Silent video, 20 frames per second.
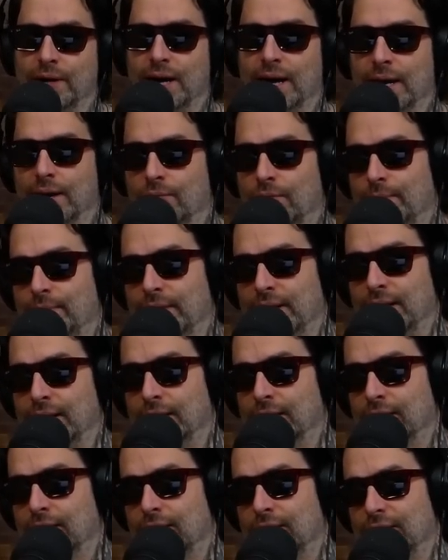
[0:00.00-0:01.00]
God, I would
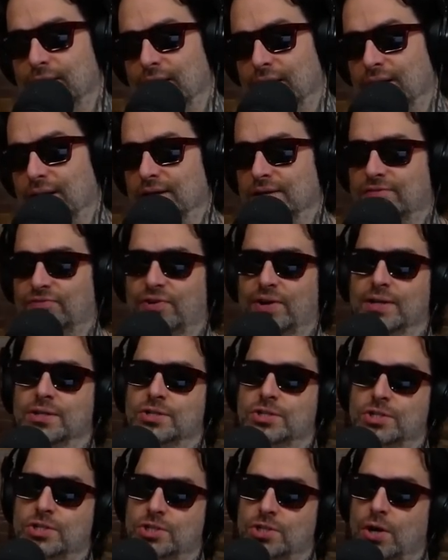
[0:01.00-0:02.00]
be that guy's friend
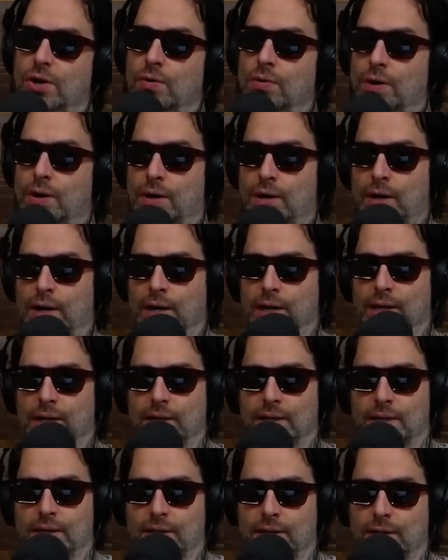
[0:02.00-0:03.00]
so hard
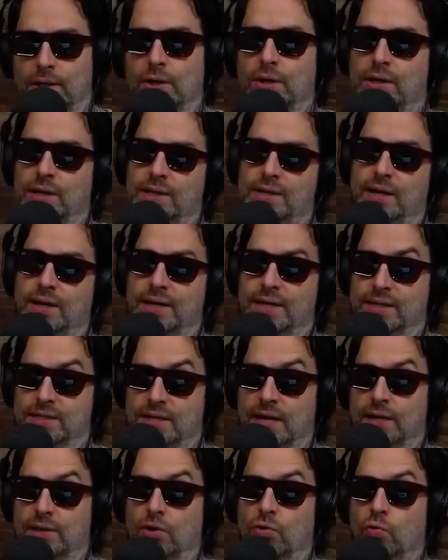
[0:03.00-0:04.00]
you can tell he's
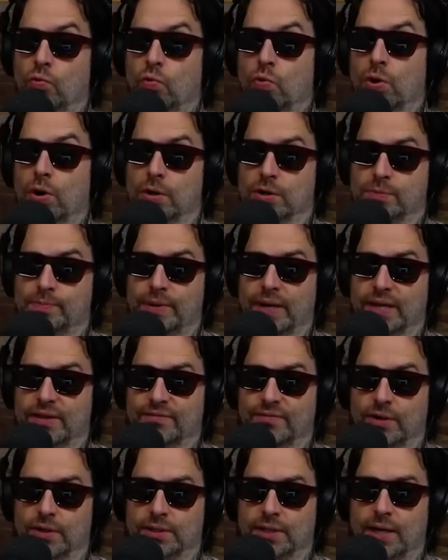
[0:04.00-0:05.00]
got the worst breath
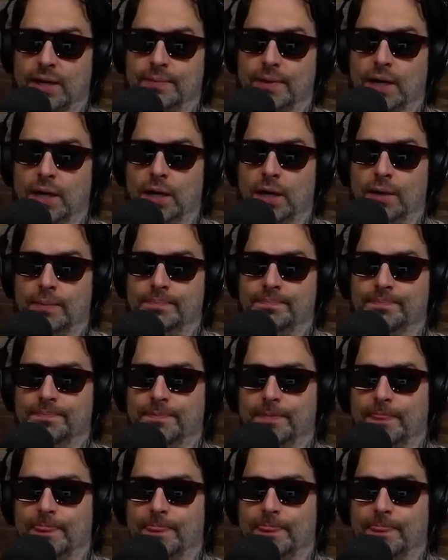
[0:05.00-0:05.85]
of all time. Um,